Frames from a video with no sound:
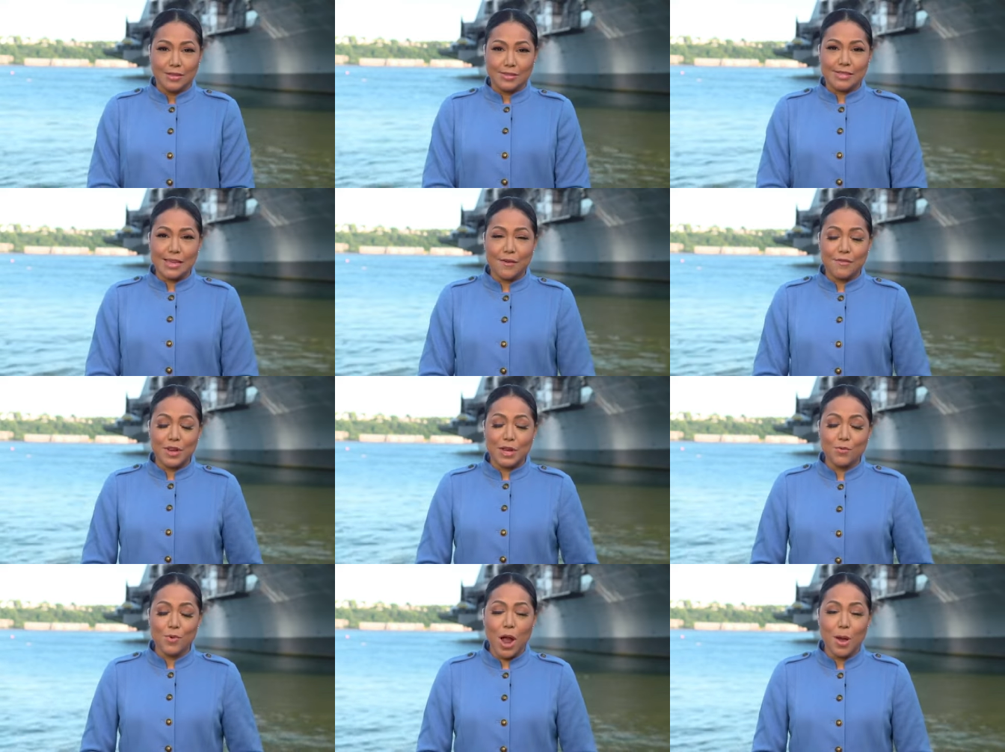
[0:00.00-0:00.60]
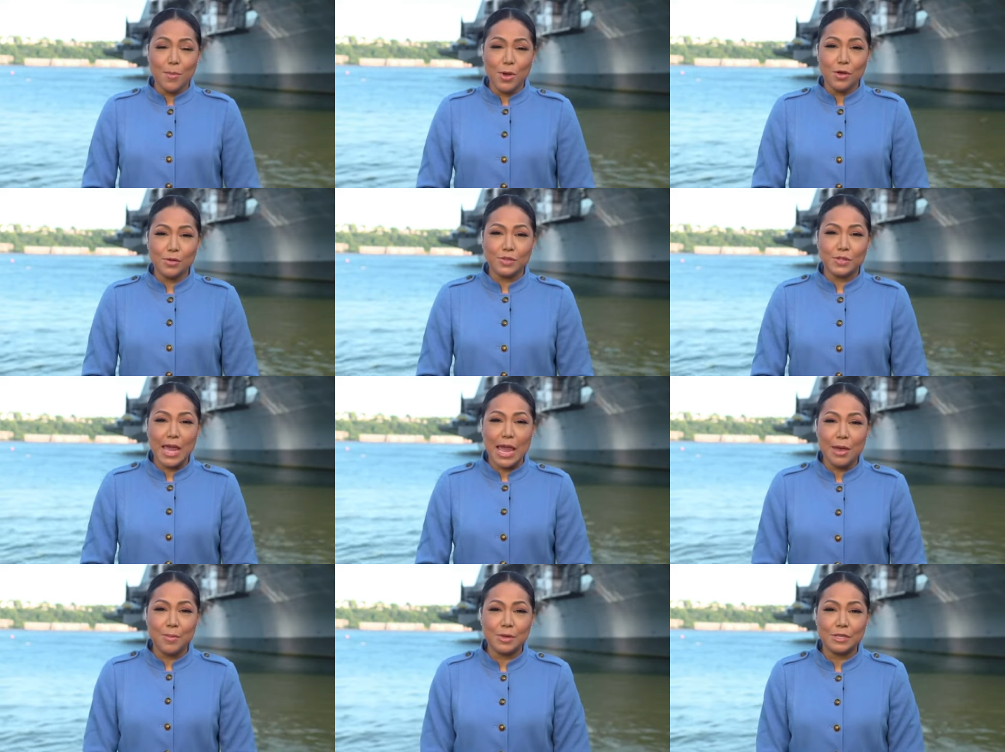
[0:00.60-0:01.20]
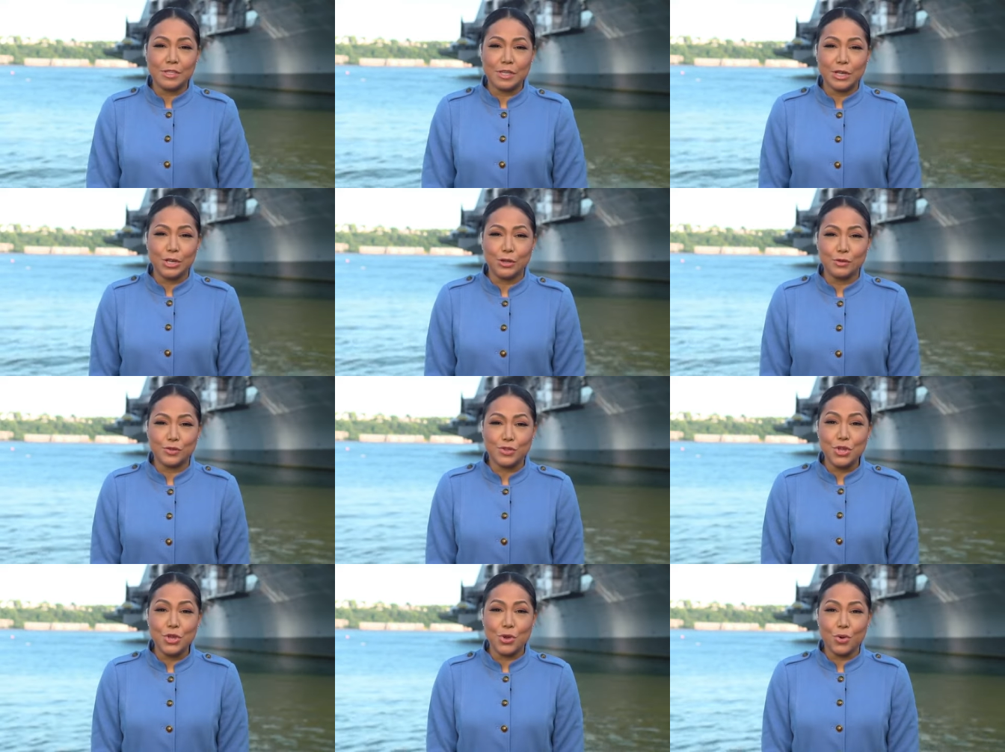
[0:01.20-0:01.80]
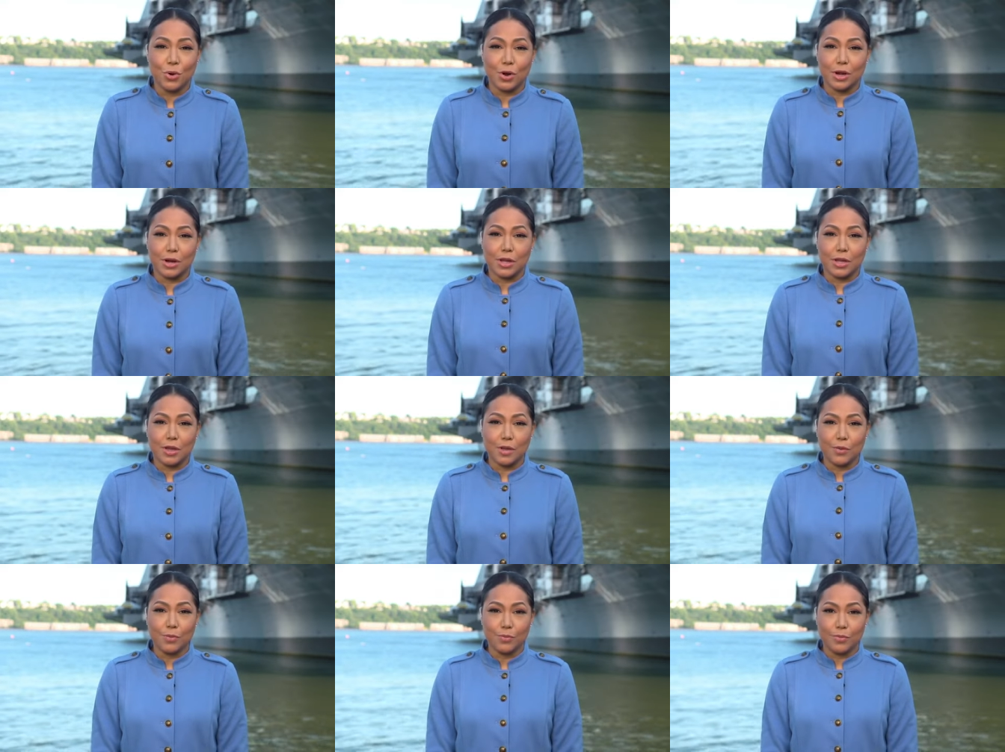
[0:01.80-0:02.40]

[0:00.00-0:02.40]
Stephanie Ramos, ABC News, New York.